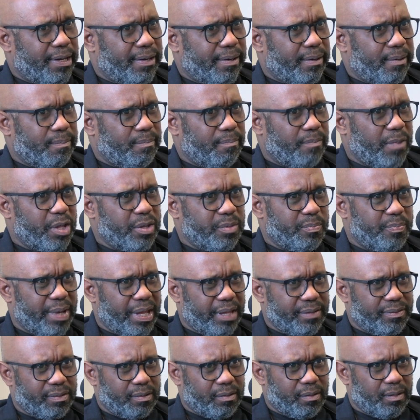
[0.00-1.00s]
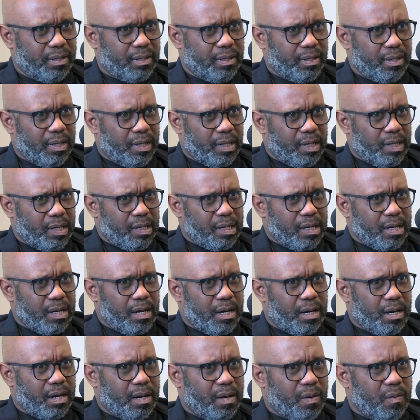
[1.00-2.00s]
Mother Bethel.
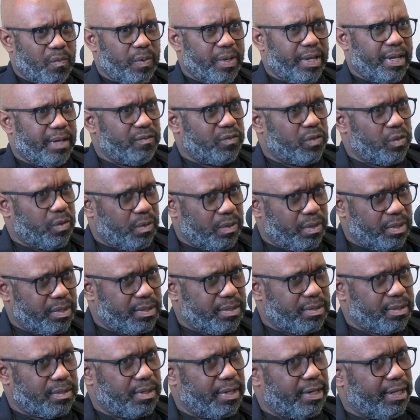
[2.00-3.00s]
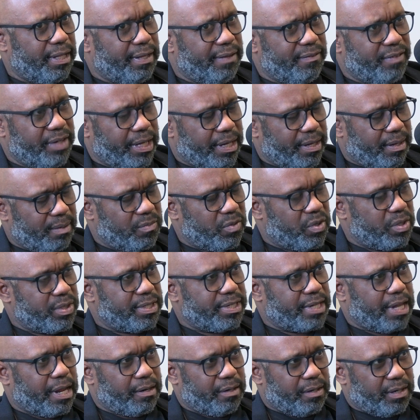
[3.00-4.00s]
We have tours at 11 a.m. on
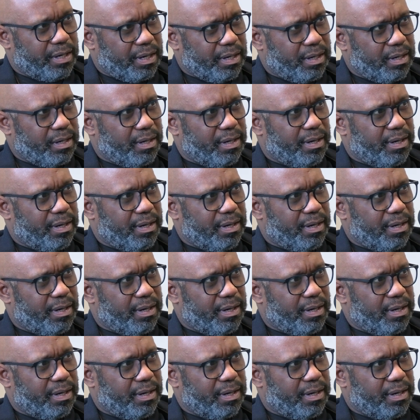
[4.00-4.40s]
Saturday.